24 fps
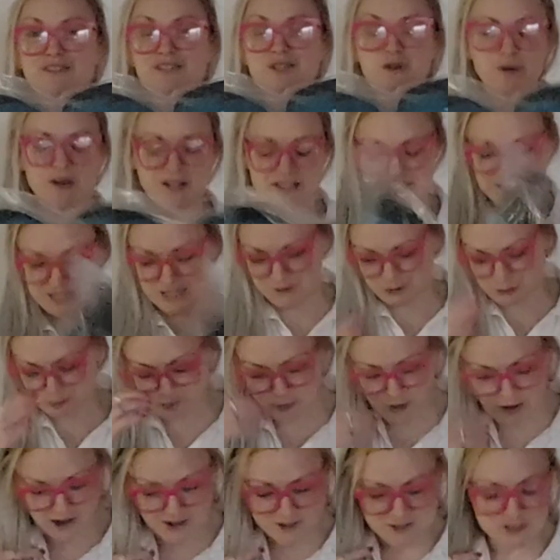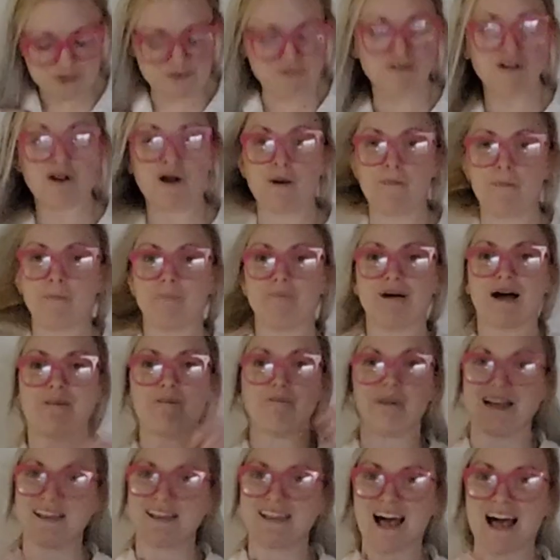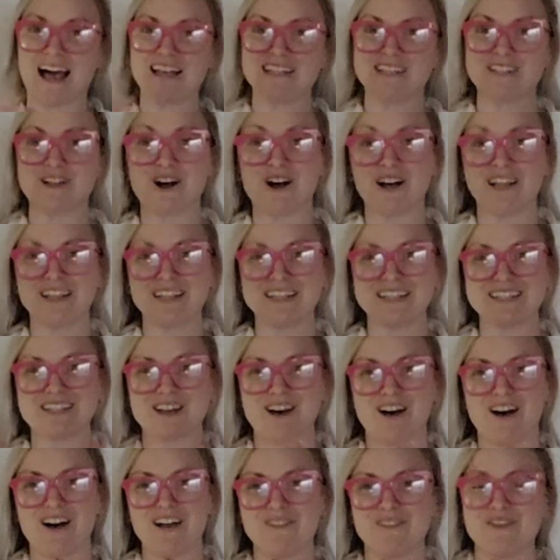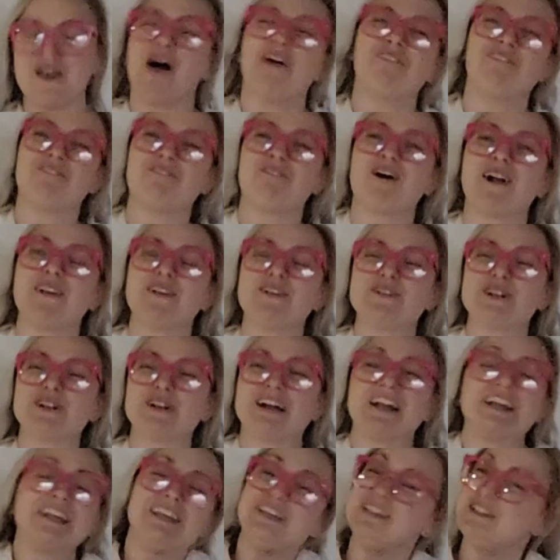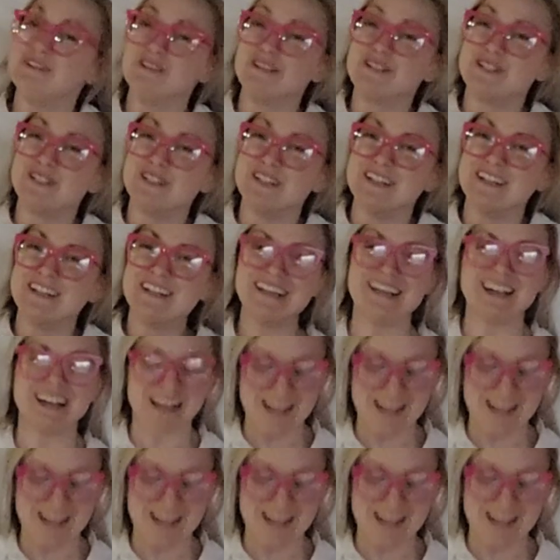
Victoria's Secret bras from my last haul, this haul. If you haven't watched it already, you should.